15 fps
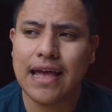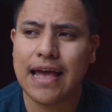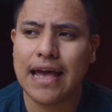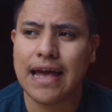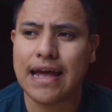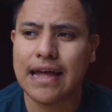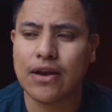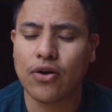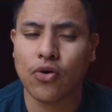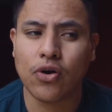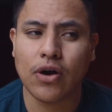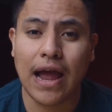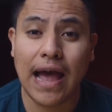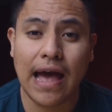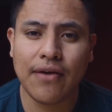and or
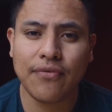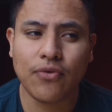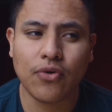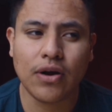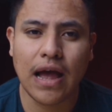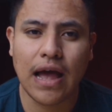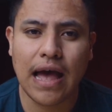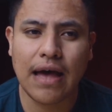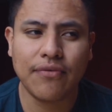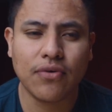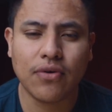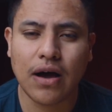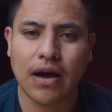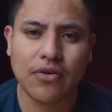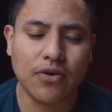have
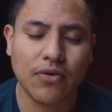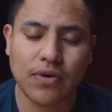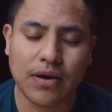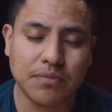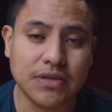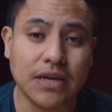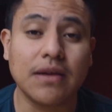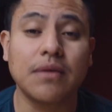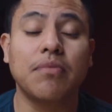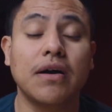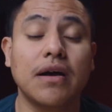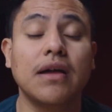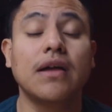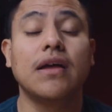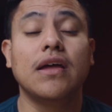I don't know what I'm saying, but